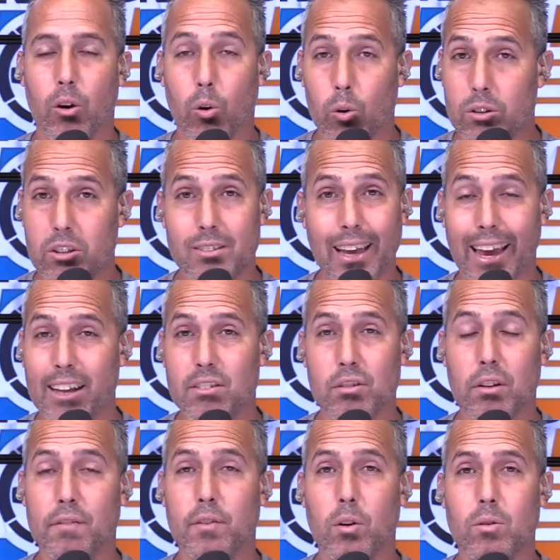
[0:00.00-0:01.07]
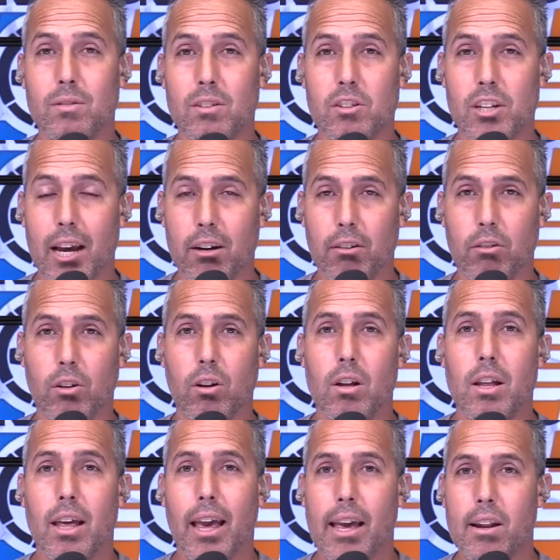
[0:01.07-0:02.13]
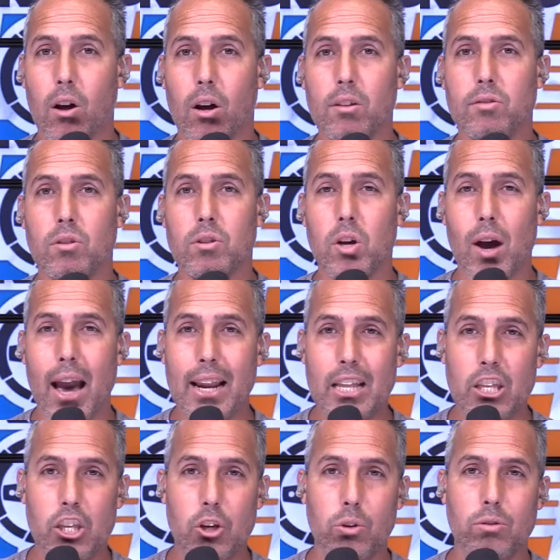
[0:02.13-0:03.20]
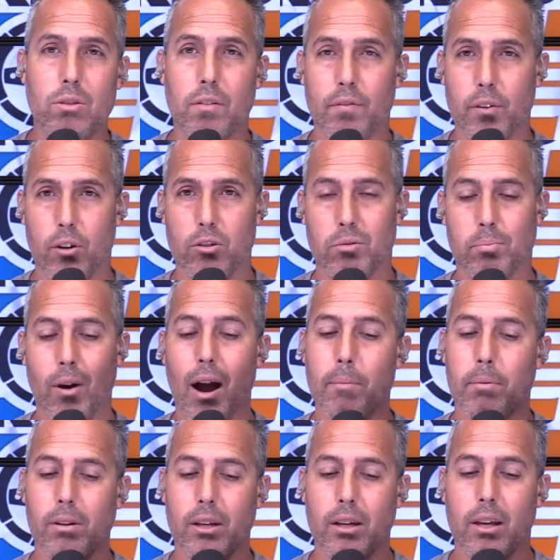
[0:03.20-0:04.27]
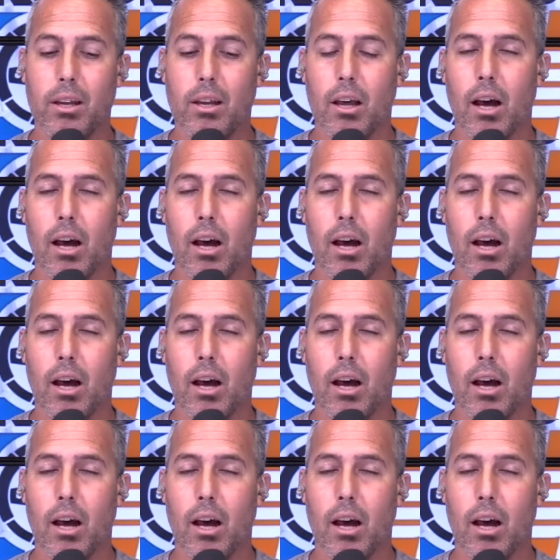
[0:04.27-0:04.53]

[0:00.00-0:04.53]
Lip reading: or just answer the phones in general, and also know how to use the phones properly